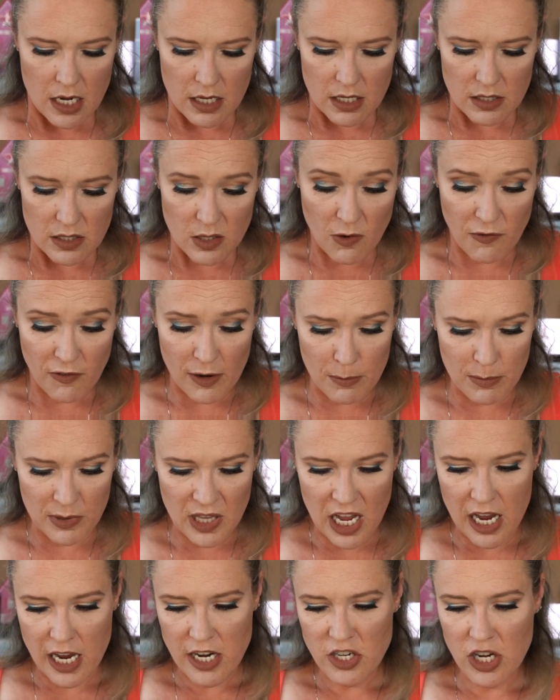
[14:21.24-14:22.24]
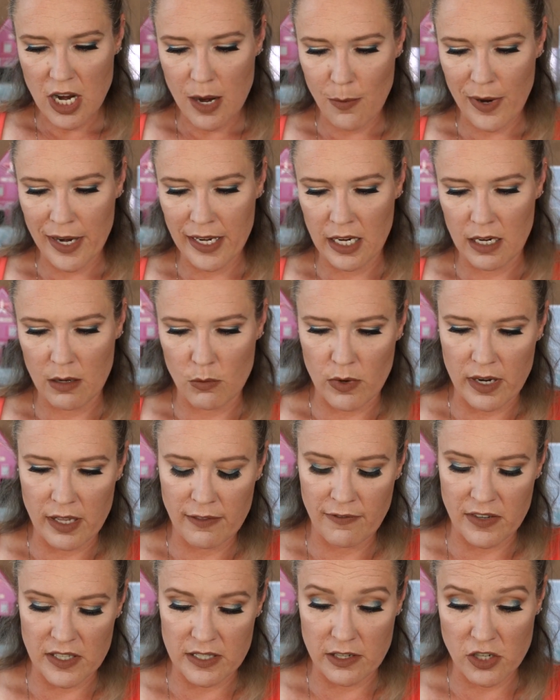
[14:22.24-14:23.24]
So for blush, I went in
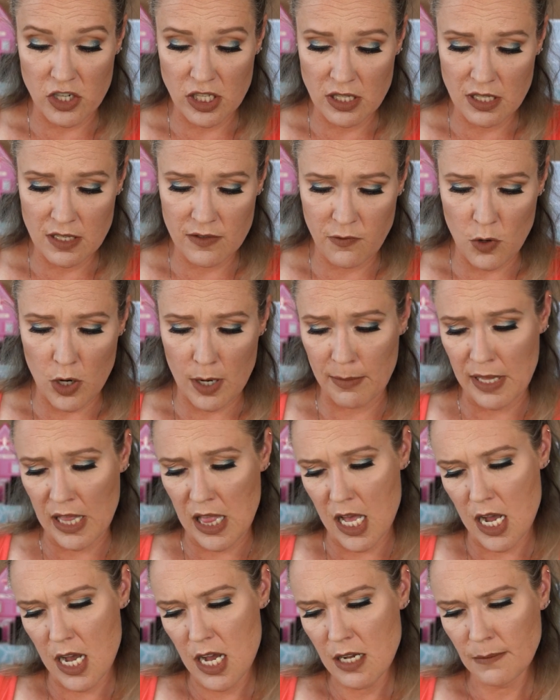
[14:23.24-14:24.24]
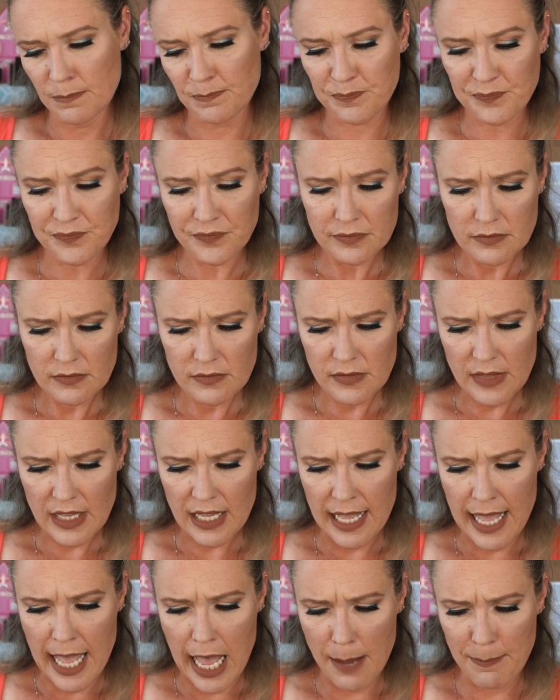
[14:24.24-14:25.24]
with Physicians Formula
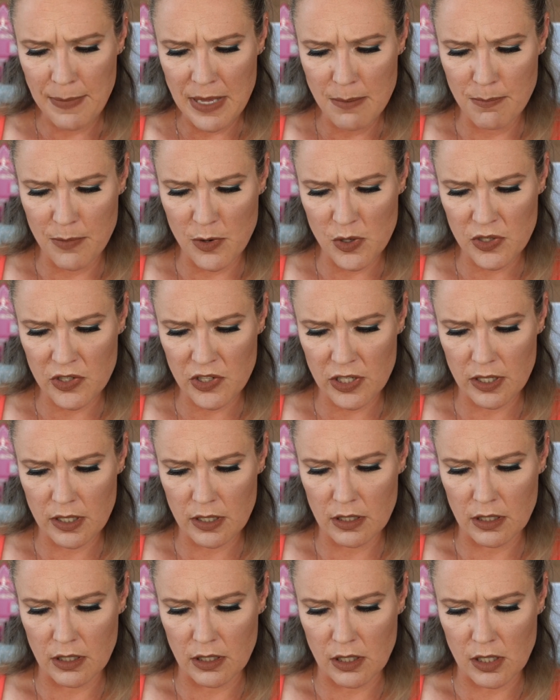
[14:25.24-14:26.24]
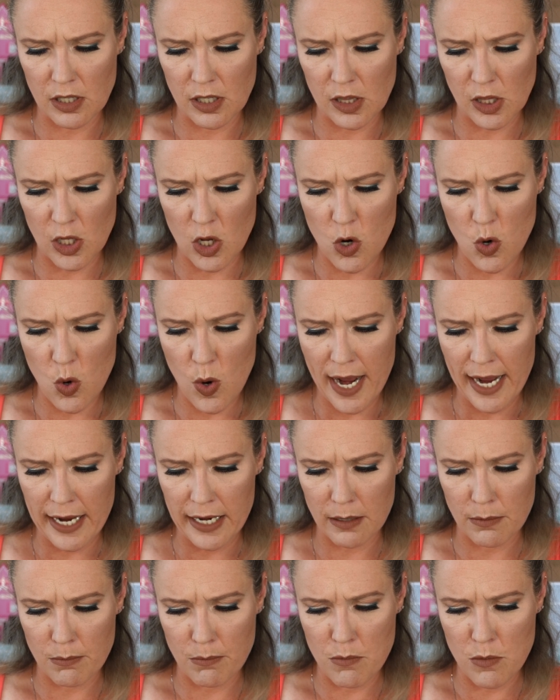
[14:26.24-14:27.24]
Happy Booster Glow
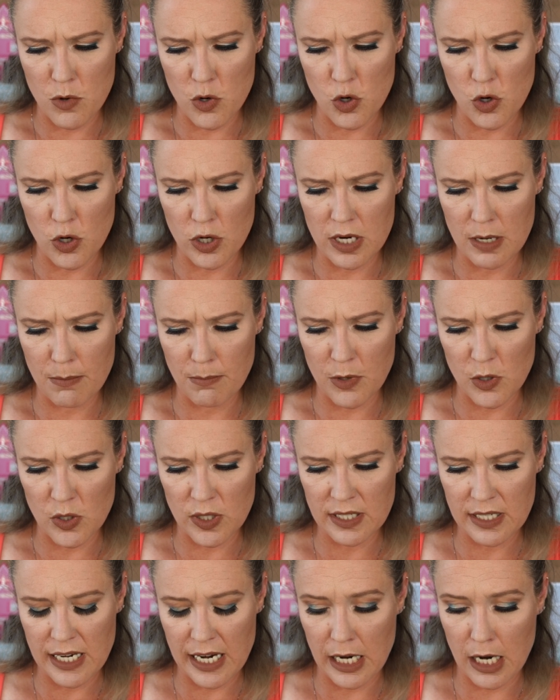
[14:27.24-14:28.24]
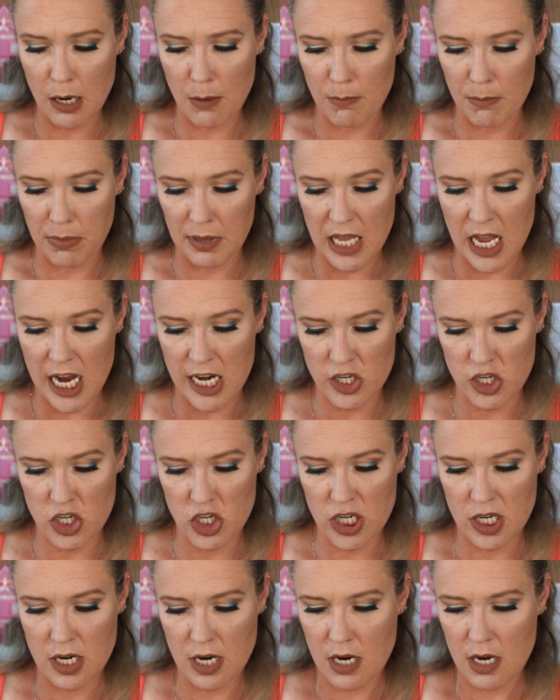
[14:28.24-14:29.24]
and Mood Boosting
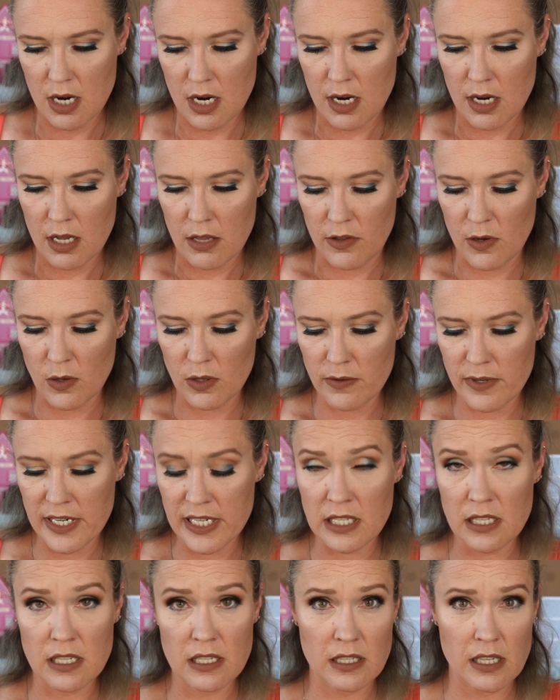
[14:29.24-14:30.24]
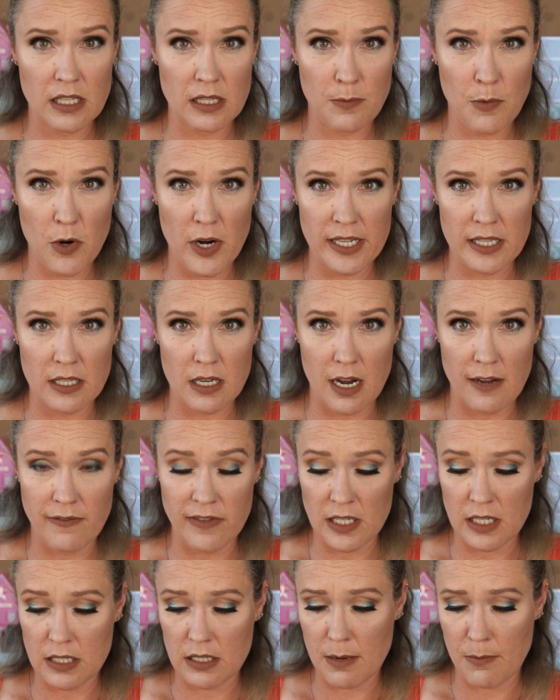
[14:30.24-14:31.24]
Blush. The only reason this gets points off
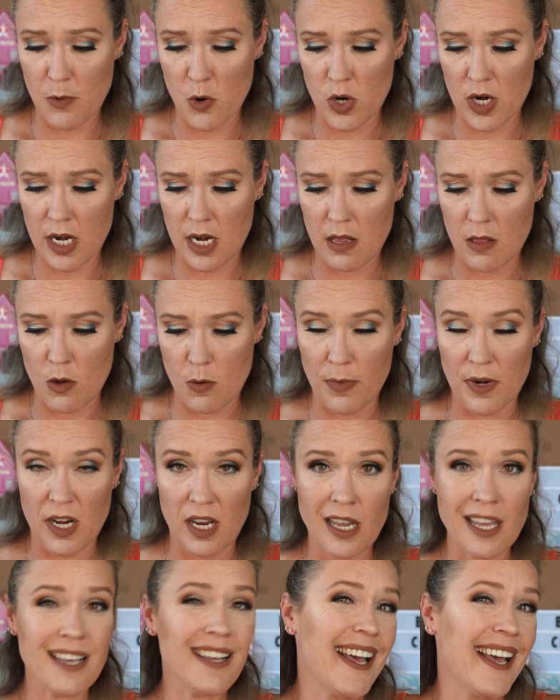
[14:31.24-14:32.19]
is because I broke a nail opening it.